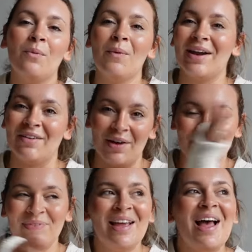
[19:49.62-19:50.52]
whatever.
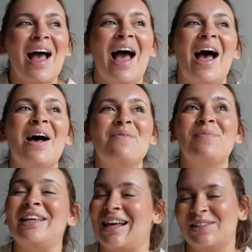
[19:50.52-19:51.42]

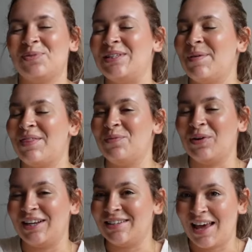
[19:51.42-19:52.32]
But yes, we spent the
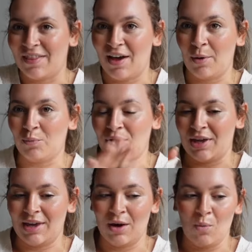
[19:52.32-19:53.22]
morning together and
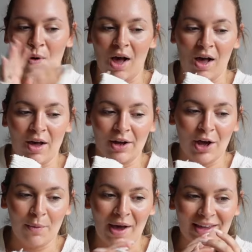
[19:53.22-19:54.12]
we were
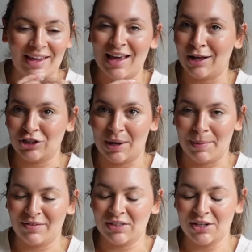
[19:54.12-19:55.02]
co-working, catching up.
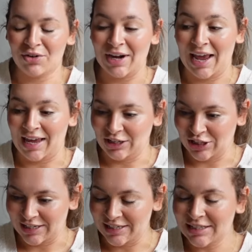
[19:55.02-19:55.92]
I haven't seen her in
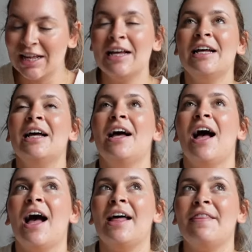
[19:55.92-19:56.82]
ages.
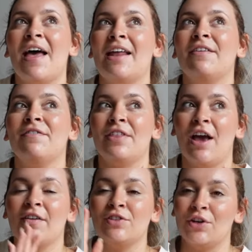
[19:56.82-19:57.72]
And then for the
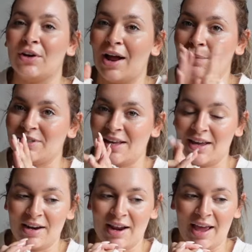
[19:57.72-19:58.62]
afternoon, I was
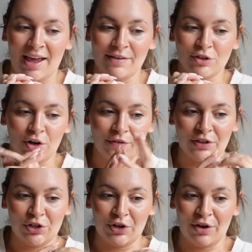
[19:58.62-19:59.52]
in a
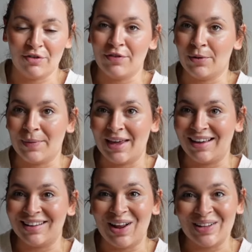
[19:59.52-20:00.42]
photography studio
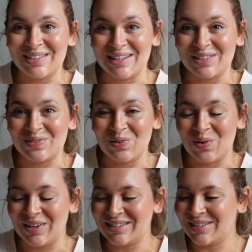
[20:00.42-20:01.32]
filming classes
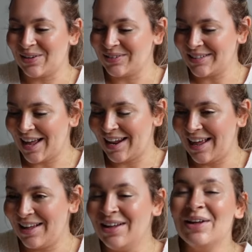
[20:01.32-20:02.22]
for Soul
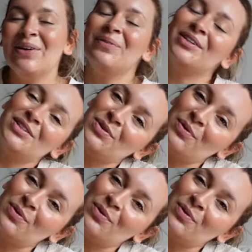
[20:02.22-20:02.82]
Shala, which is